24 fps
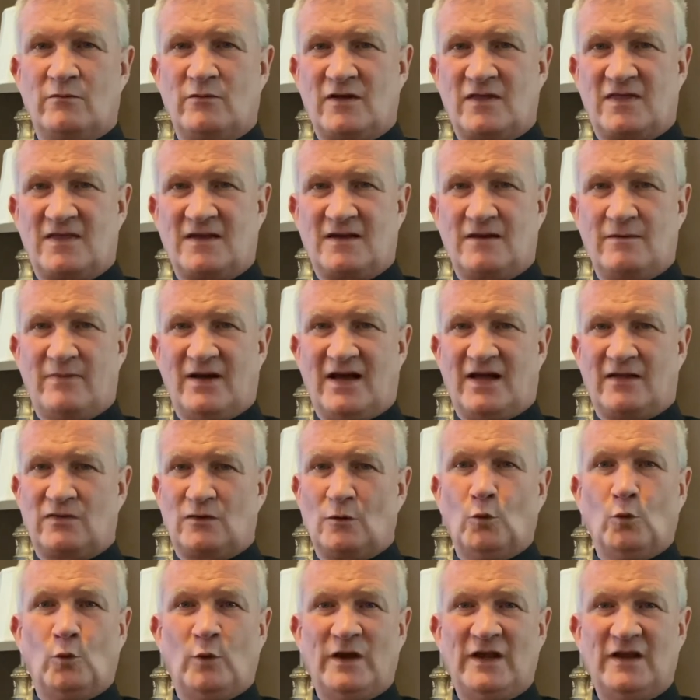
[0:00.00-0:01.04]
we think about the
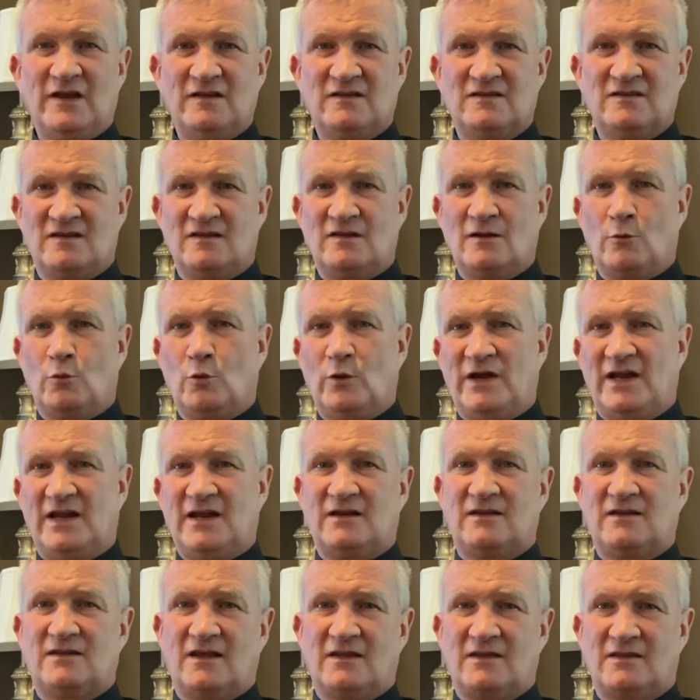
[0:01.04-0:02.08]
weeds and the
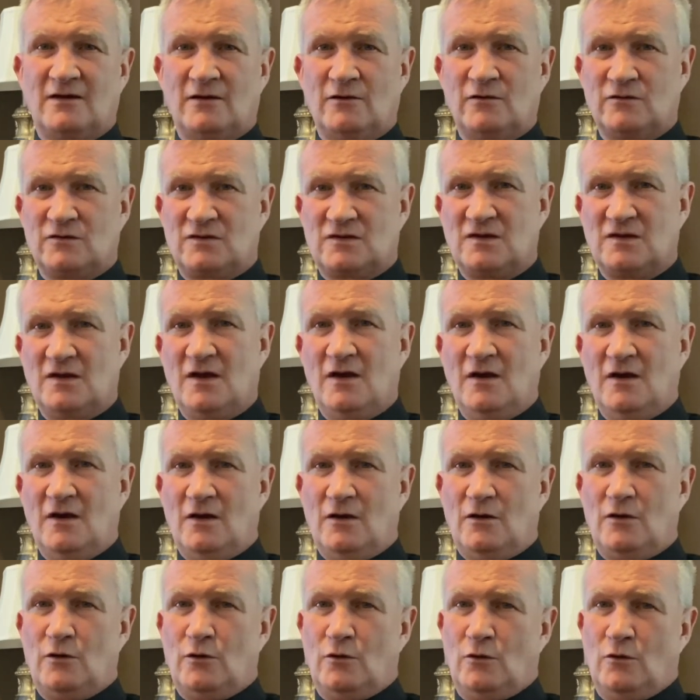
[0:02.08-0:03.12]
wheat, that those
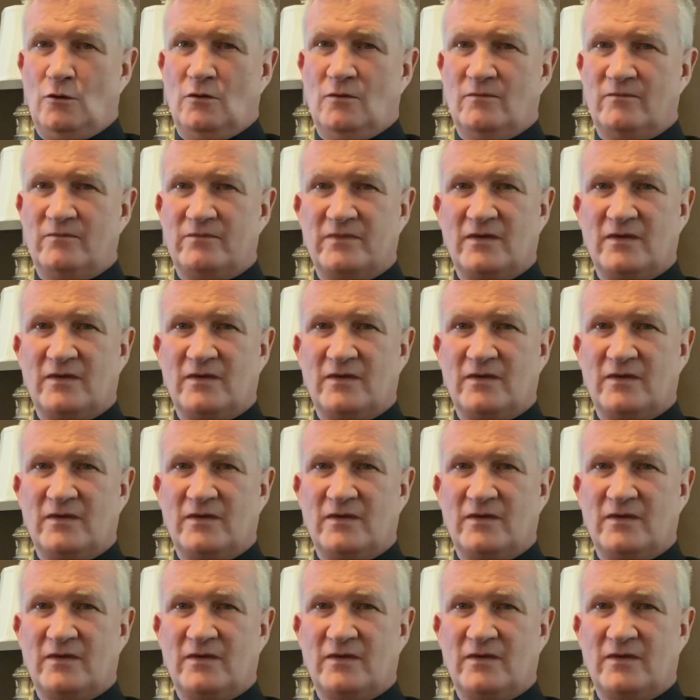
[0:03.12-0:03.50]
who,